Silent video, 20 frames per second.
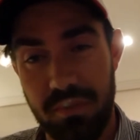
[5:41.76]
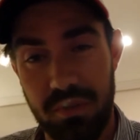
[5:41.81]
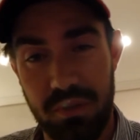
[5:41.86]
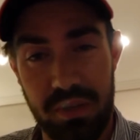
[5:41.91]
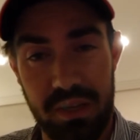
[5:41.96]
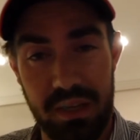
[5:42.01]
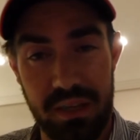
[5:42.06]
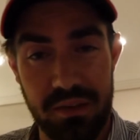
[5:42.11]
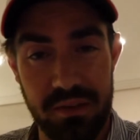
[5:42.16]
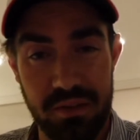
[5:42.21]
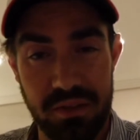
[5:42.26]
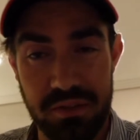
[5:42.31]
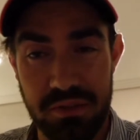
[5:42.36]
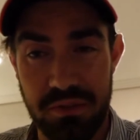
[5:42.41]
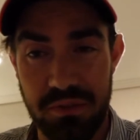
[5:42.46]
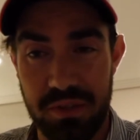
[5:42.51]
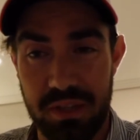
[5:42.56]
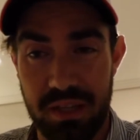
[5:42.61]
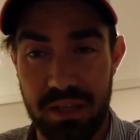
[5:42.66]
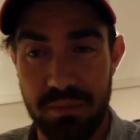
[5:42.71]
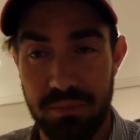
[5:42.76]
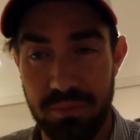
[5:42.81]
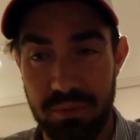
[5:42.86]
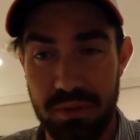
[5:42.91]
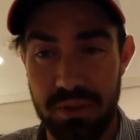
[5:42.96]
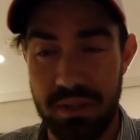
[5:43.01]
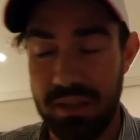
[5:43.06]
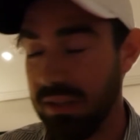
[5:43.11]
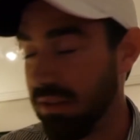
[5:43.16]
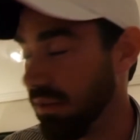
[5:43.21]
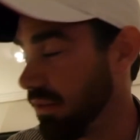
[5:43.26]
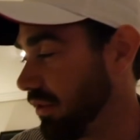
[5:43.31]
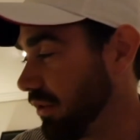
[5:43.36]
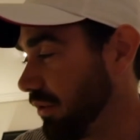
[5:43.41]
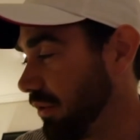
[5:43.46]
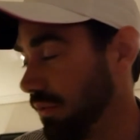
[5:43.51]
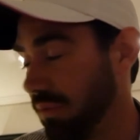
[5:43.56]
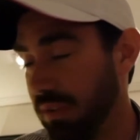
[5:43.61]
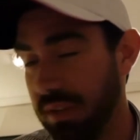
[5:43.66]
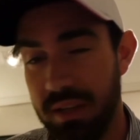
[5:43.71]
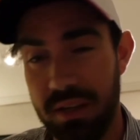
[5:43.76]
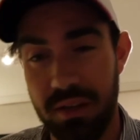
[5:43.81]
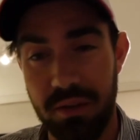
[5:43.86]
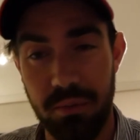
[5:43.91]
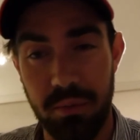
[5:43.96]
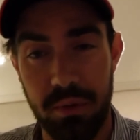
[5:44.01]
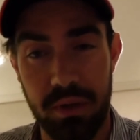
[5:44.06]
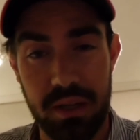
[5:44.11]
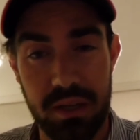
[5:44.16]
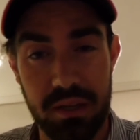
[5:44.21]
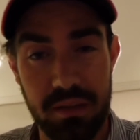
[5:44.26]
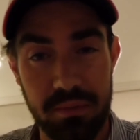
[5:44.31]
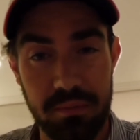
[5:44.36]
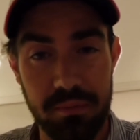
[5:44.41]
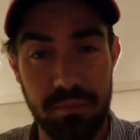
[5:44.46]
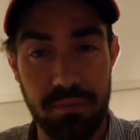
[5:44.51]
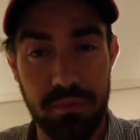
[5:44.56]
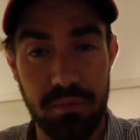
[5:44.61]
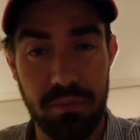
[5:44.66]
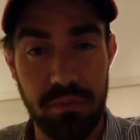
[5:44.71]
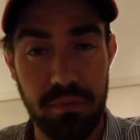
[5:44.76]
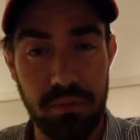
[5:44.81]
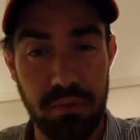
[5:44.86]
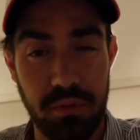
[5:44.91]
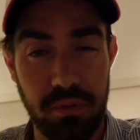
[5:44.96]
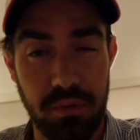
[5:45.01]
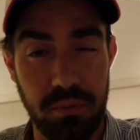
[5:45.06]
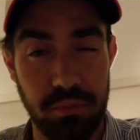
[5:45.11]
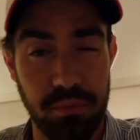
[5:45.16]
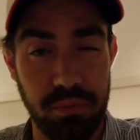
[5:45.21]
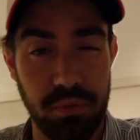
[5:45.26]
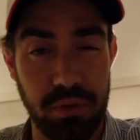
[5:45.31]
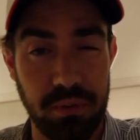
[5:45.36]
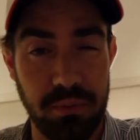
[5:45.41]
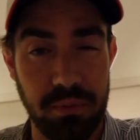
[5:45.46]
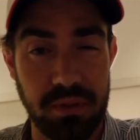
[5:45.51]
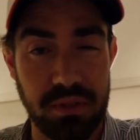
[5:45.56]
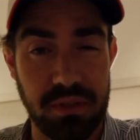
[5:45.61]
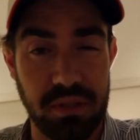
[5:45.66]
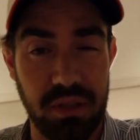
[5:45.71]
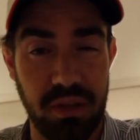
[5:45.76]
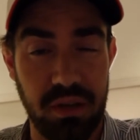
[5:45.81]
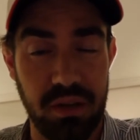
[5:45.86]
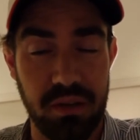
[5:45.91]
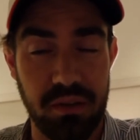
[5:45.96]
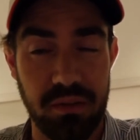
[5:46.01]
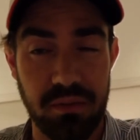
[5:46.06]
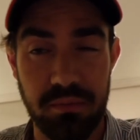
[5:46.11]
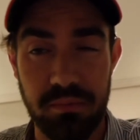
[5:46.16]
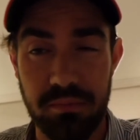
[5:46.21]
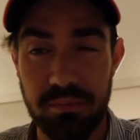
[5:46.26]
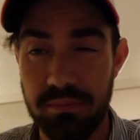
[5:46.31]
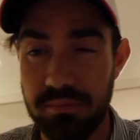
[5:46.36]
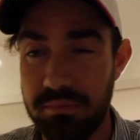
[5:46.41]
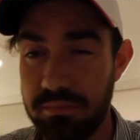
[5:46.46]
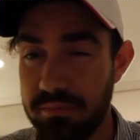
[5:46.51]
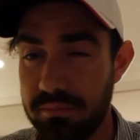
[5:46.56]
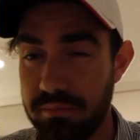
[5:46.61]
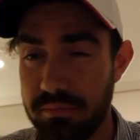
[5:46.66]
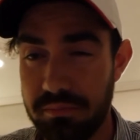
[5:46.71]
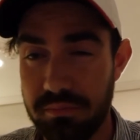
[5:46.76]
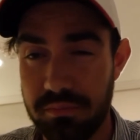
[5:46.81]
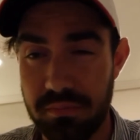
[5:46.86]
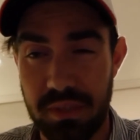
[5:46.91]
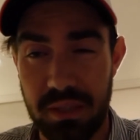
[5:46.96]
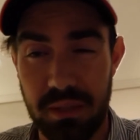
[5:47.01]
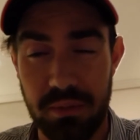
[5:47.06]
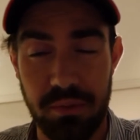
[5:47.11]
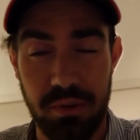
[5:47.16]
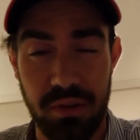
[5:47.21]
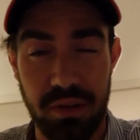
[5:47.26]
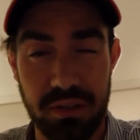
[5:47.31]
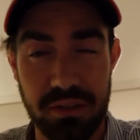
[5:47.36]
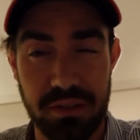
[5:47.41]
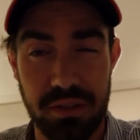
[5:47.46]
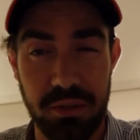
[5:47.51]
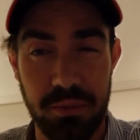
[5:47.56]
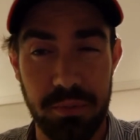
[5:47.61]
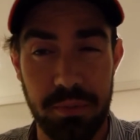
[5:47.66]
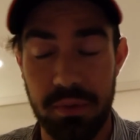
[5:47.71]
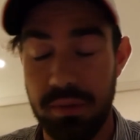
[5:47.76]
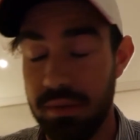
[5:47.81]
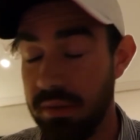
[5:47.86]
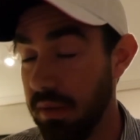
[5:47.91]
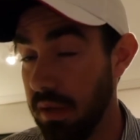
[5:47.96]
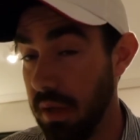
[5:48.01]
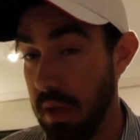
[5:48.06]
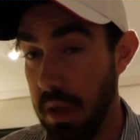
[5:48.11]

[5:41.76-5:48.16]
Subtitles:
You get a nice new camera and then do a video where you pretty much can't keep your eyes open.